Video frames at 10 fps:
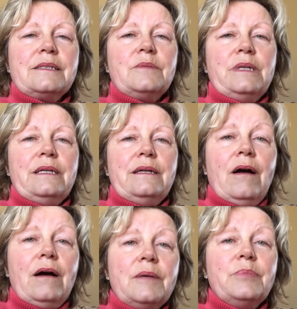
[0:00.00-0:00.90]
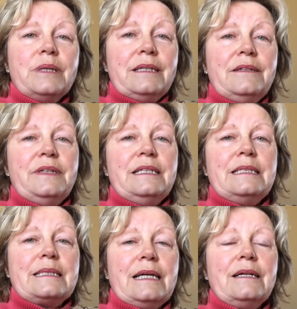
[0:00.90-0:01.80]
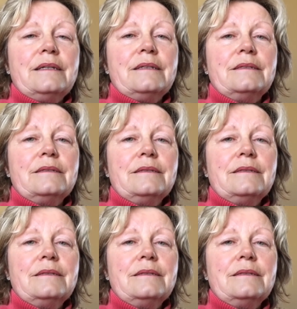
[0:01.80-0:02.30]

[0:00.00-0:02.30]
to me, I believe he said,